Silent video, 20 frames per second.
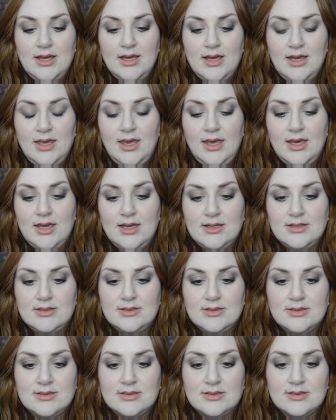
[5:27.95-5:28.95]

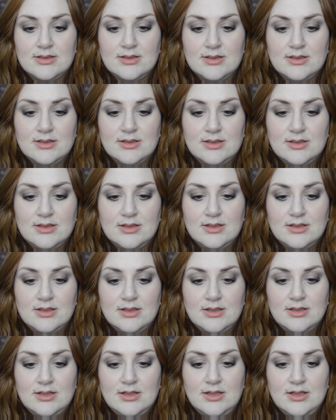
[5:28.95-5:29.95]
And
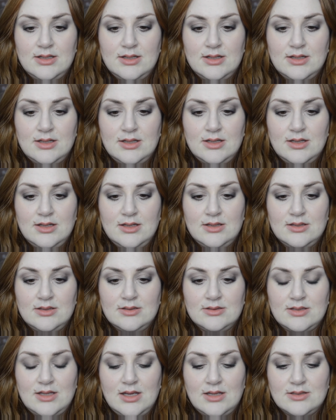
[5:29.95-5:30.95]
it
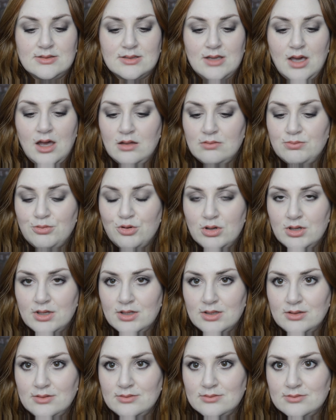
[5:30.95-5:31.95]
is a scalp
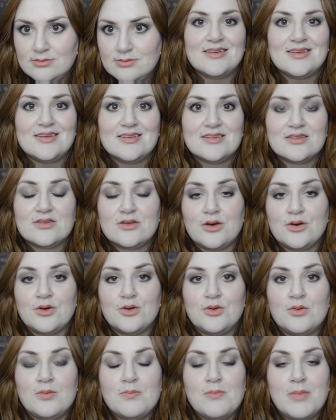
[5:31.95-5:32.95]
oil.
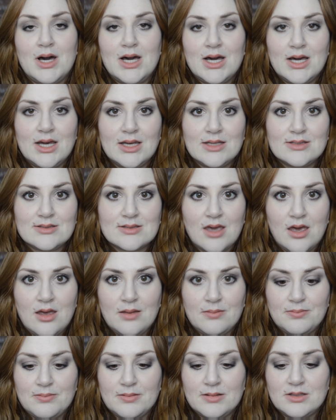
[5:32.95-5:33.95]
So my
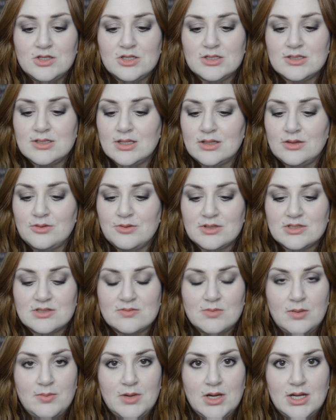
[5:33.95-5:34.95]
scalp, just like the rest of
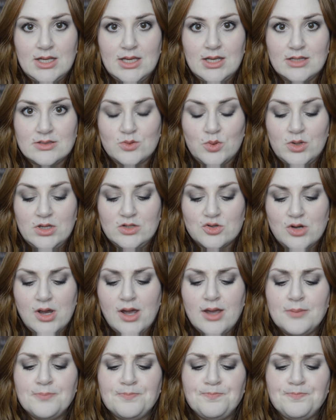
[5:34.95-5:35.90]
my body, gets quite dry.